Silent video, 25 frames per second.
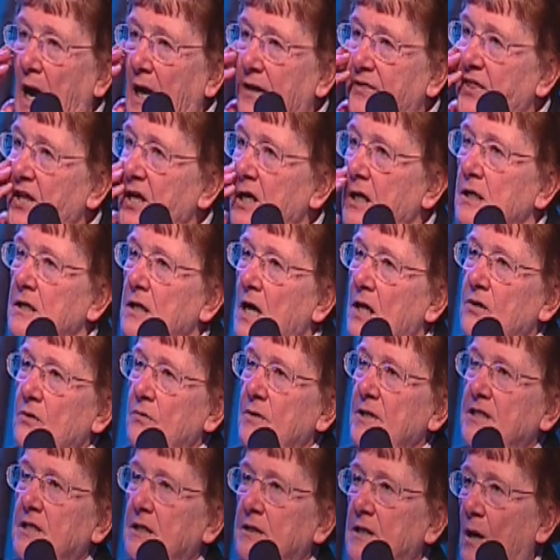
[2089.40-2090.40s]
I think
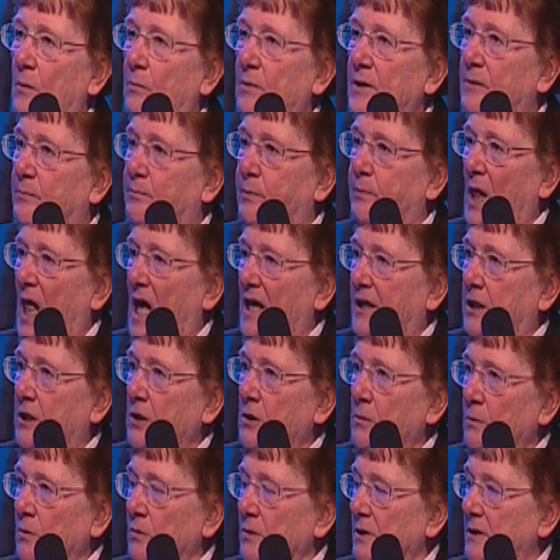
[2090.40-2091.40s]
another reason that we block
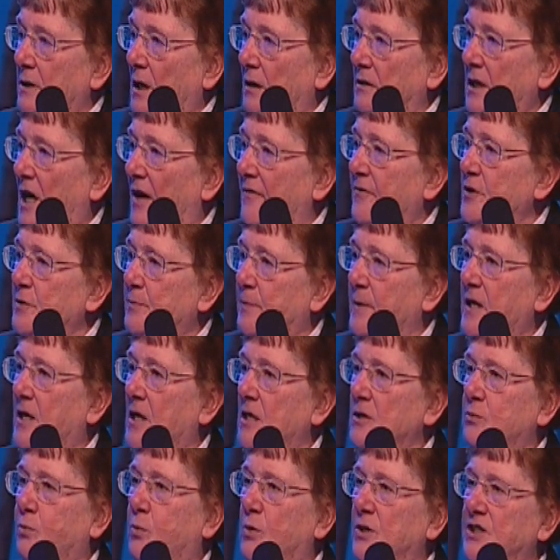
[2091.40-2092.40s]
humor in our life is
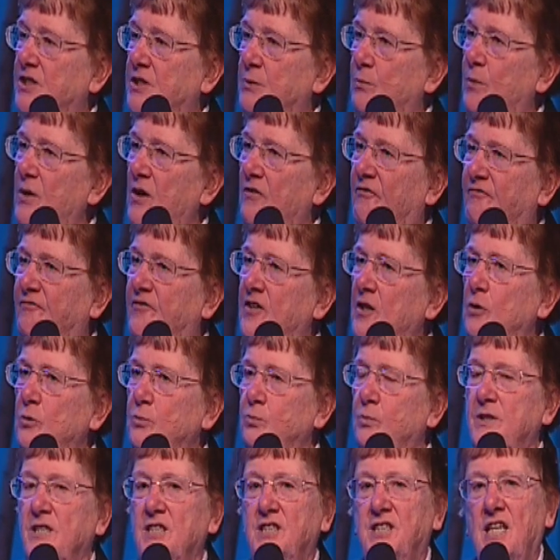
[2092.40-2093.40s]
because we're, we're
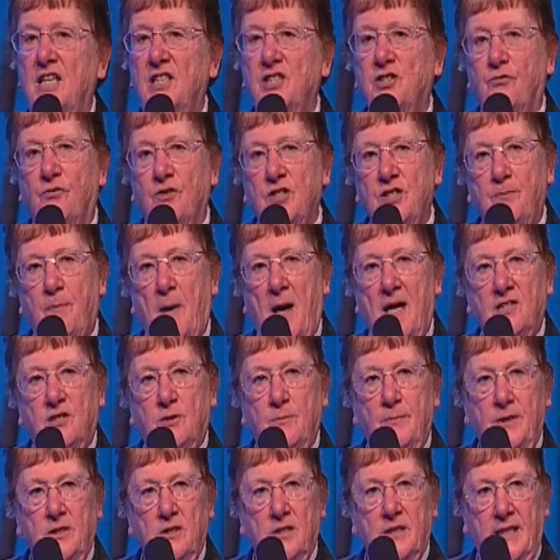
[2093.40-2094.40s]
filled with a sense of
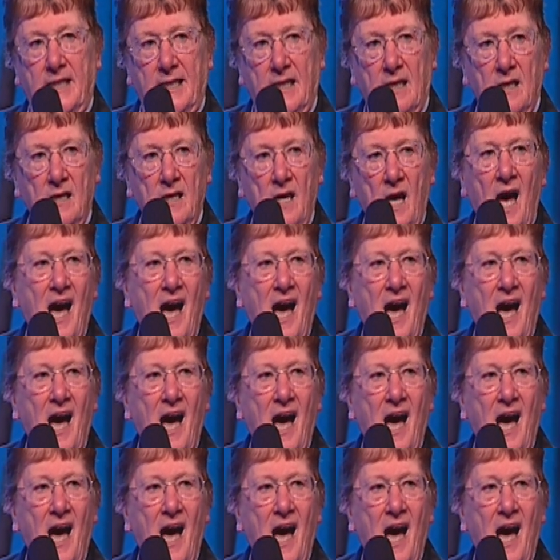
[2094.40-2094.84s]
responsibility.